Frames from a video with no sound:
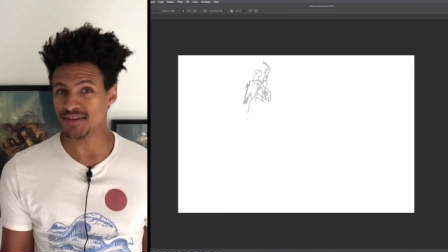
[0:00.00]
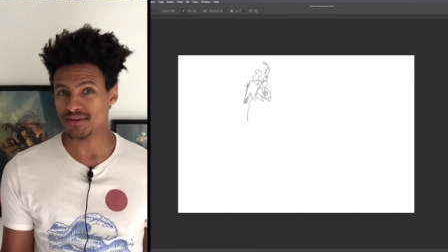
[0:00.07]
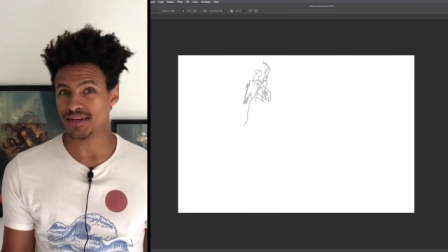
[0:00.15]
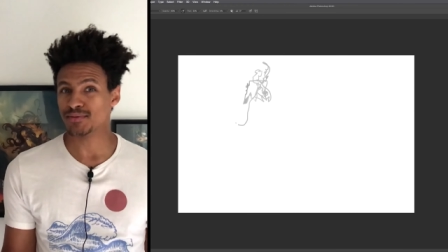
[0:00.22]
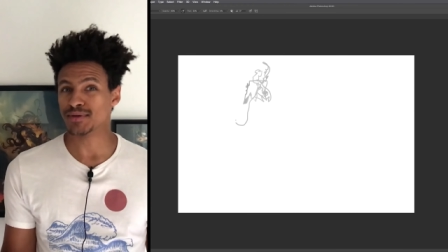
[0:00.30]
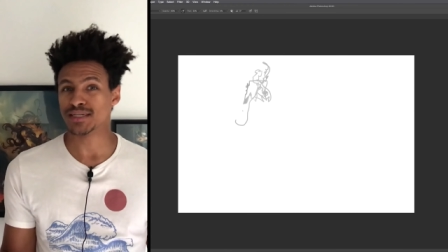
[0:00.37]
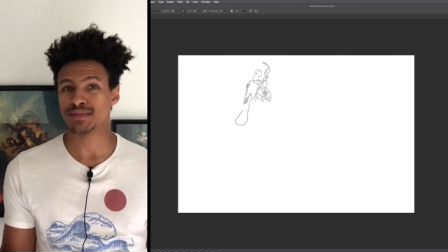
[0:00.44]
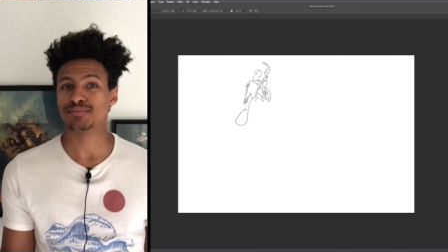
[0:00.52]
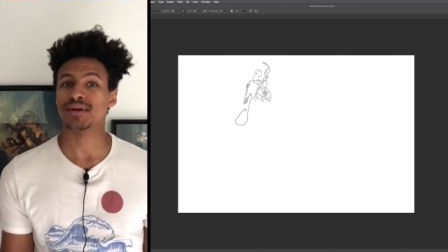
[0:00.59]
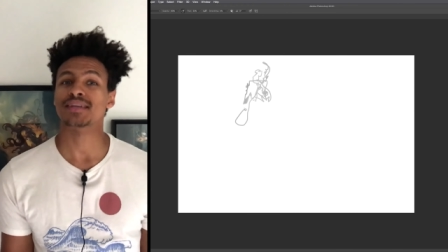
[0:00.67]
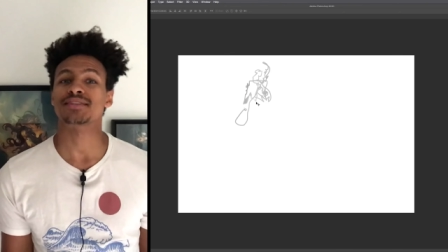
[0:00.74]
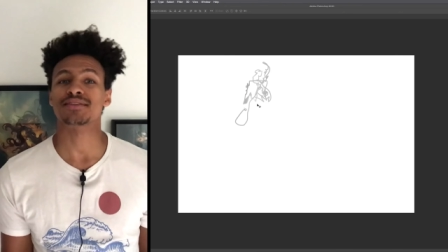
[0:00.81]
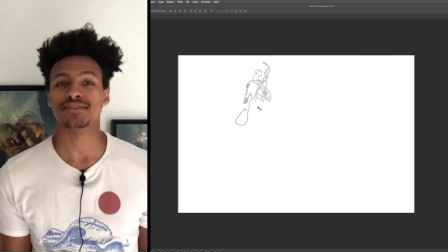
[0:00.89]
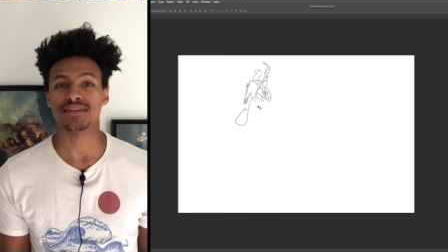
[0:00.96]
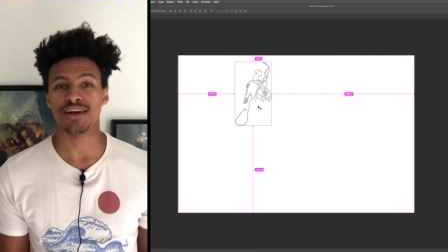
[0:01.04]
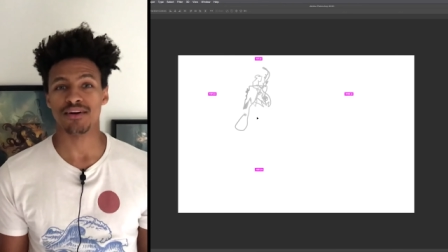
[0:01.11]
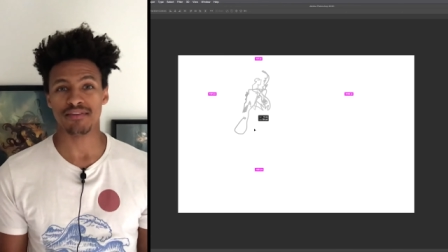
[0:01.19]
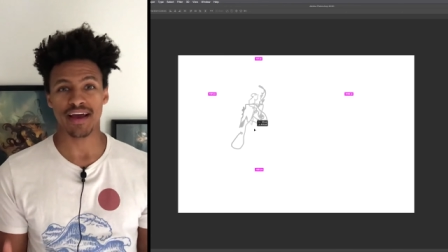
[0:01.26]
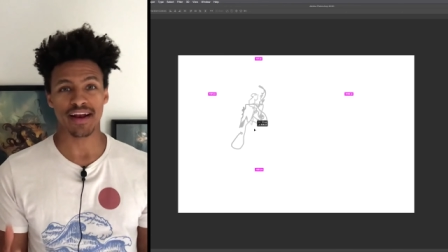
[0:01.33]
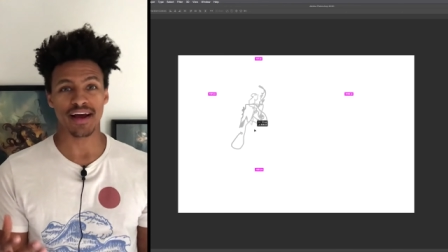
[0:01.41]
you get to express
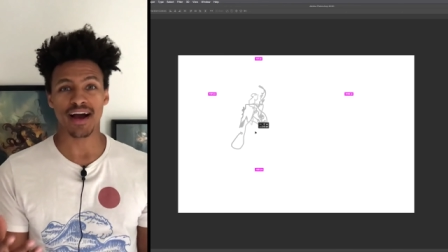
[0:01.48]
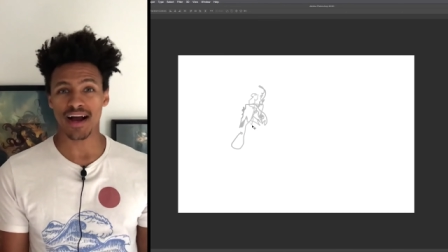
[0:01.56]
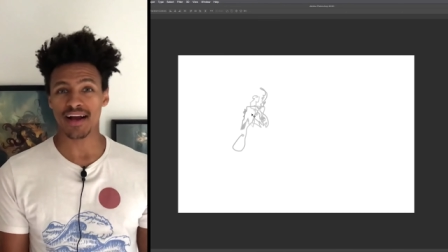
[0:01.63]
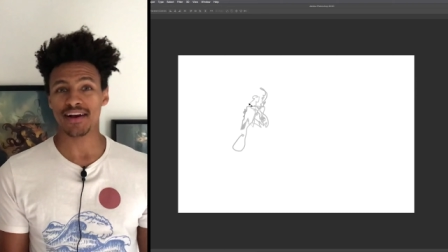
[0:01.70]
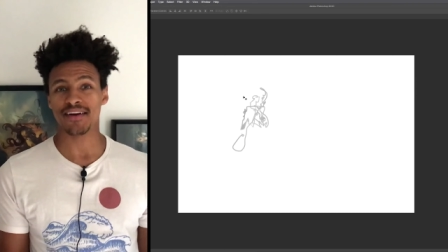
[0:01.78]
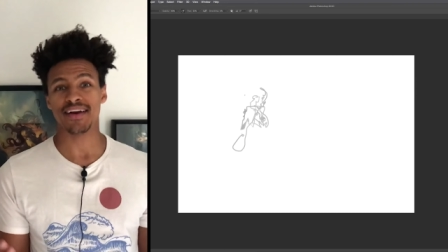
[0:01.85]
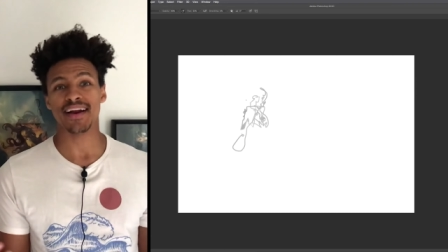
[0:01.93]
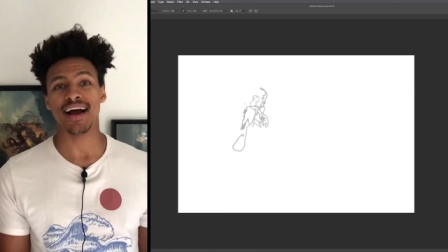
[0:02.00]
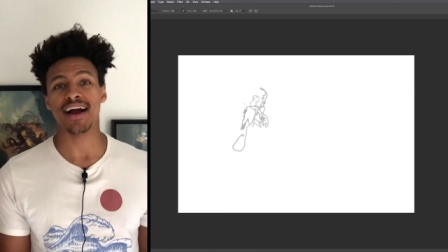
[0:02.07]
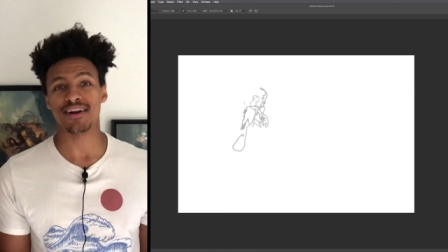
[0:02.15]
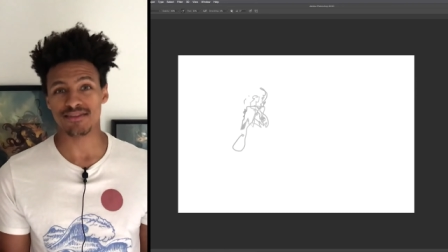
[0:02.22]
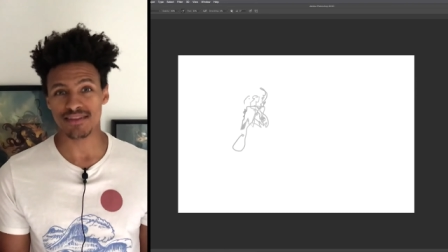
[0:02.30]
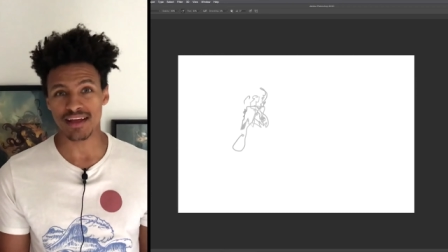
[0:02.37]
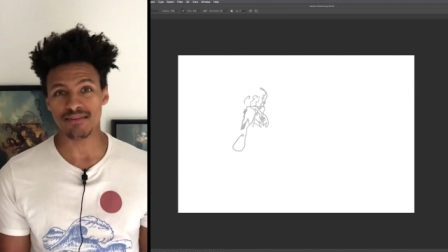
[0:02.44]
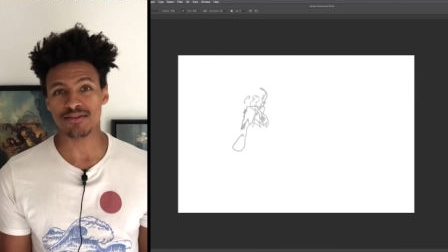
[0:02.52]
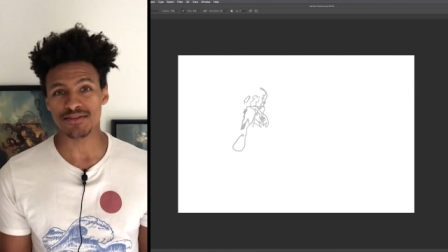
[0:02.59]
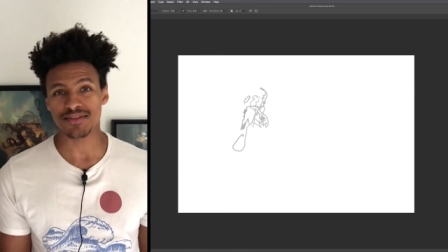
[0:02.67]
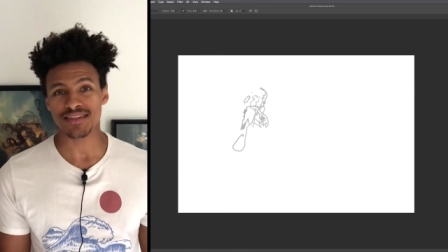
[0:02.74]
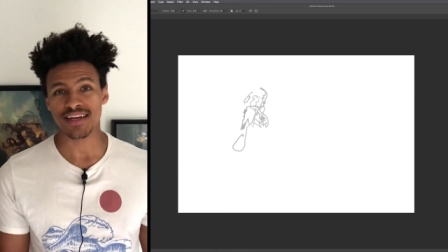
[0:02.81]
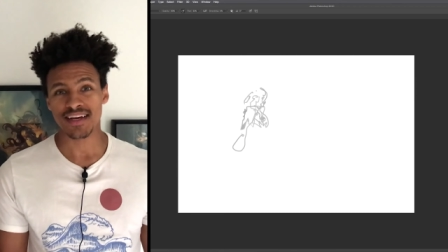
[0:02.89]
yourself at higher and higher
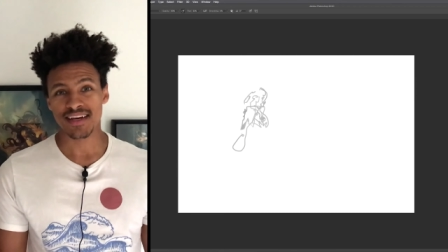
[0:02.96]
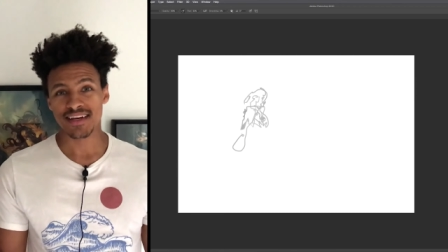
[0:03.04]
levels.